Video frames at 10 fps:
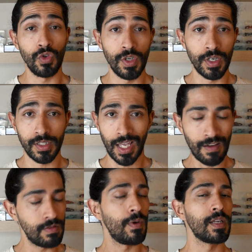years
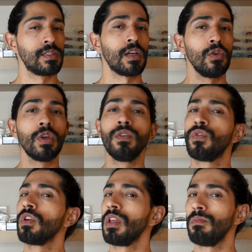everybody starts looking
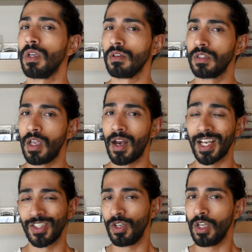for them because they are
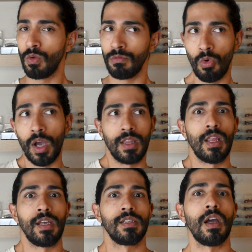actually quite
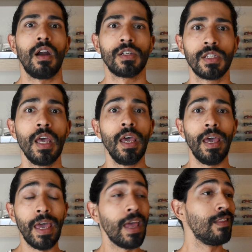nice cars
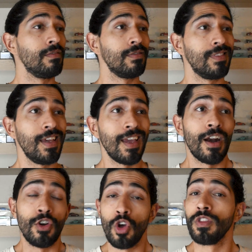and they
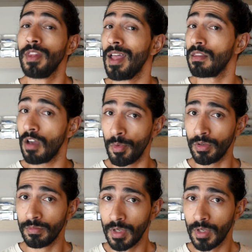are not that common.